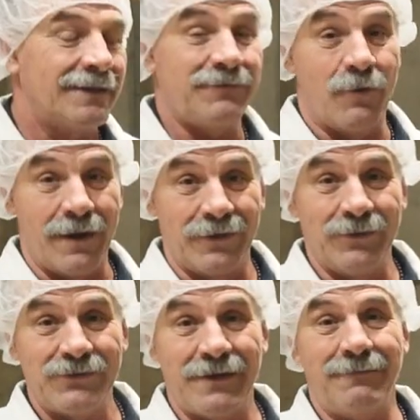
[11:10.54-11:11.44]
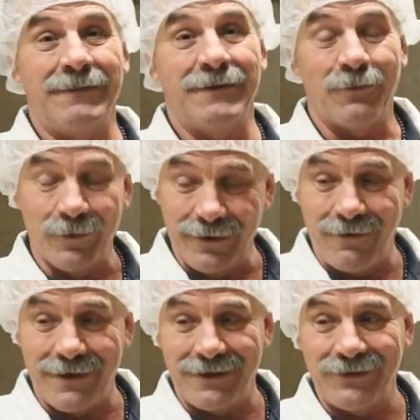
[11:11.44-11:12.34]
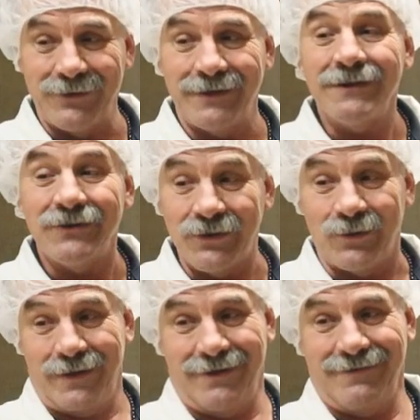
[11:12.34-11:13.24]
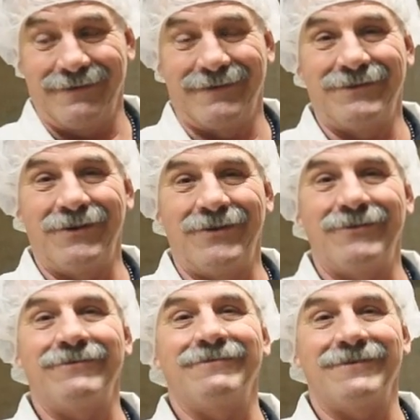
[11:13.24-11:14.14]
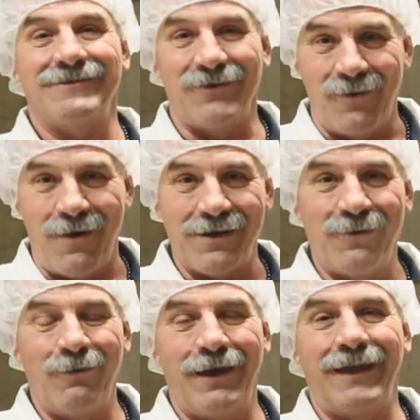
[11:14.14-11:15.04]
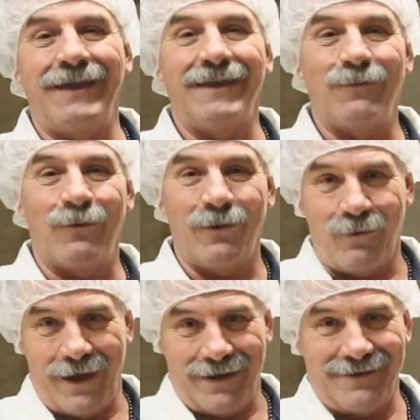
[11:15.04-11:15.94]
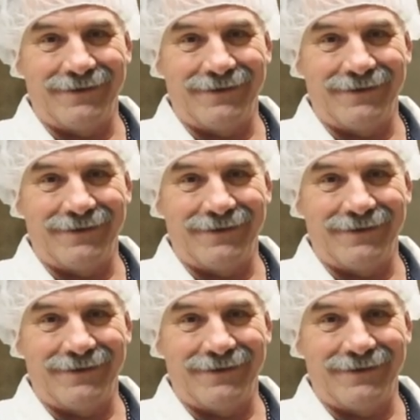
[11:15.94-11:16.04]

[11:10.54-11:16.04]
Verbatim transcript: If you want to do something and you really want to do it, do it. Don't, don't walk away in regret.